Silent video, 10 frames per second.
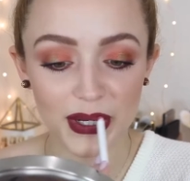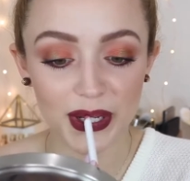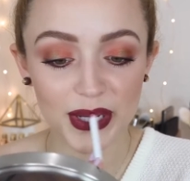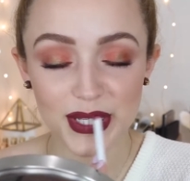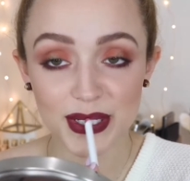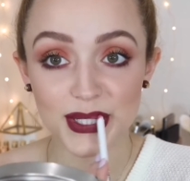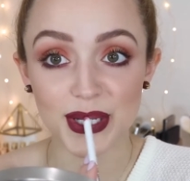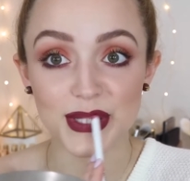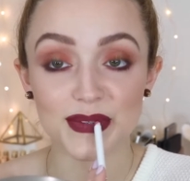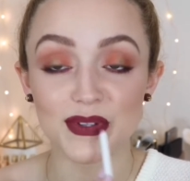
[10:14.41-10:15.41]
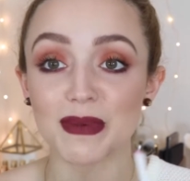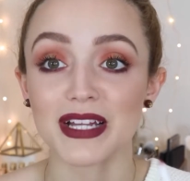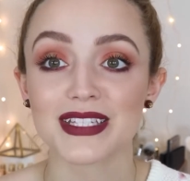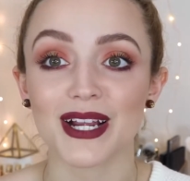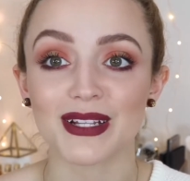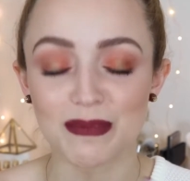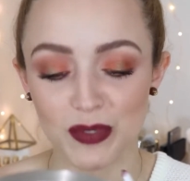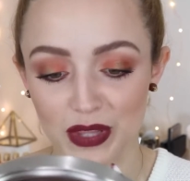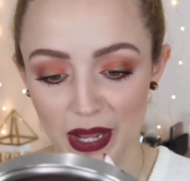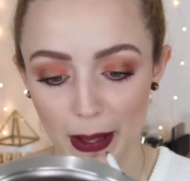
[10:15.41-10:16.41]
I guess I decided to fill my entire lips
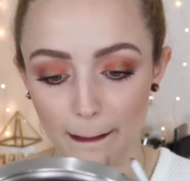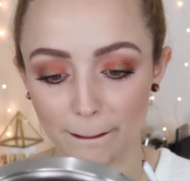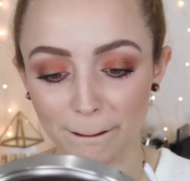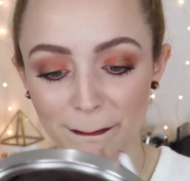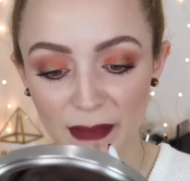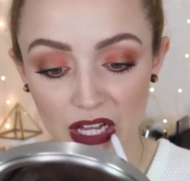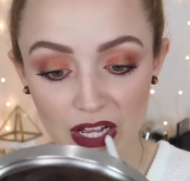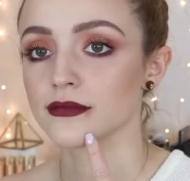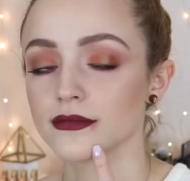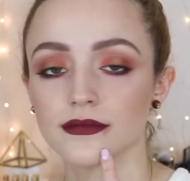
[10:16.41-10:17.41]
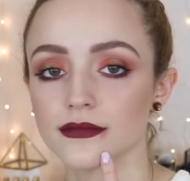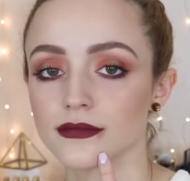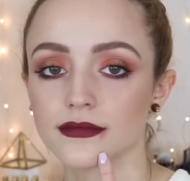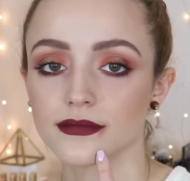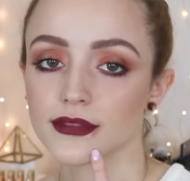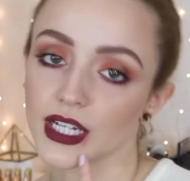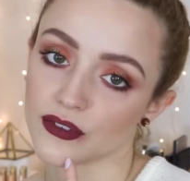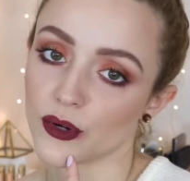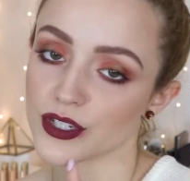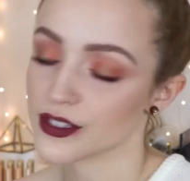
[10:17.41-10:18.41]
with it, huh?
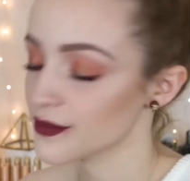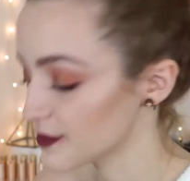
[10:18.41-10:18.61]
Of course.